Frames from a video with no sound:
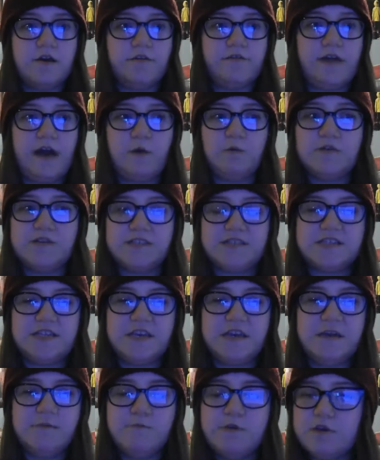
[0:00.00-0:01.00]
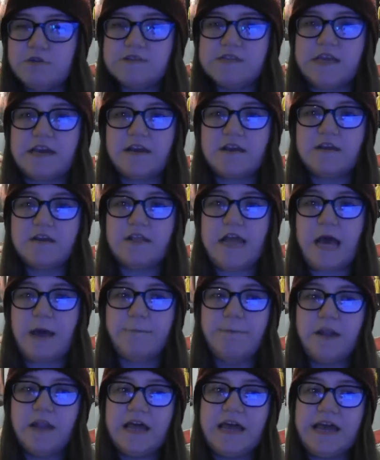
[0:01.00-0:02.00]
that was the music
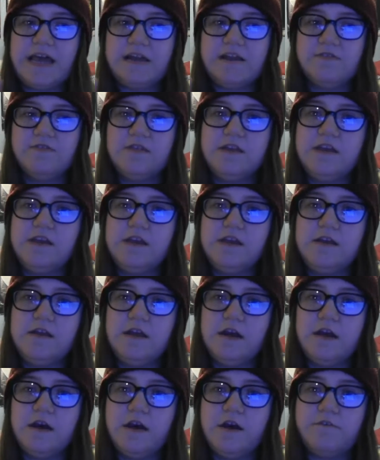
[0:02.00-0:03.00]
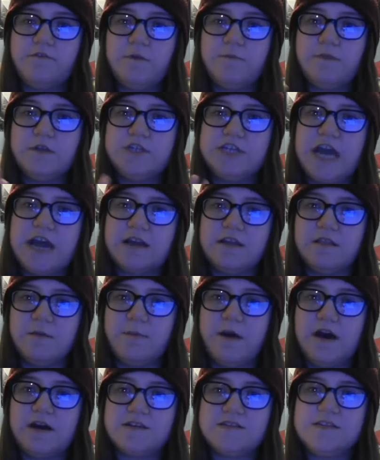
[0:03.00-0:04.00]
that played in the, from the Jack in the
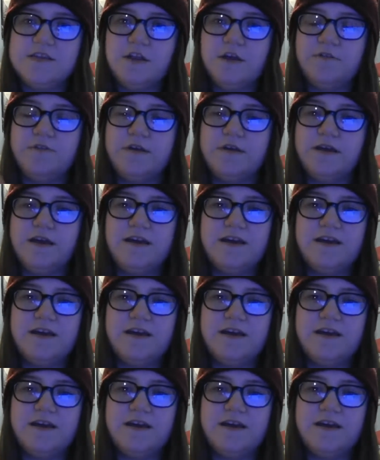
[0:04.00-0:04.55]
Box. You know, the...